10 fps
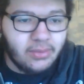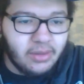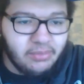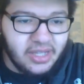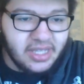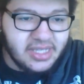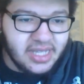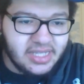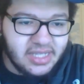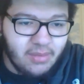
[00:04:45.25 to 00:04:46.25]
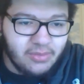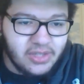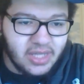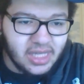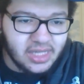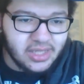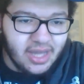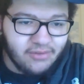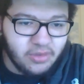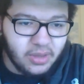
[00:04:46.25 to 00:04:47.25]
It means that some things
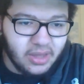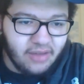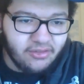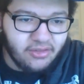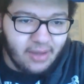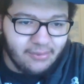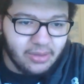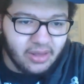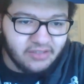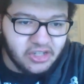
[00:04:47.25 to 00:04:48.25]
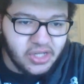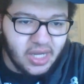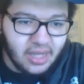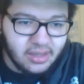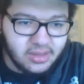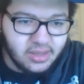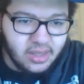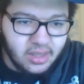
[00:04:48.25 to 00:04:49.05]
have to be left after you left a chance.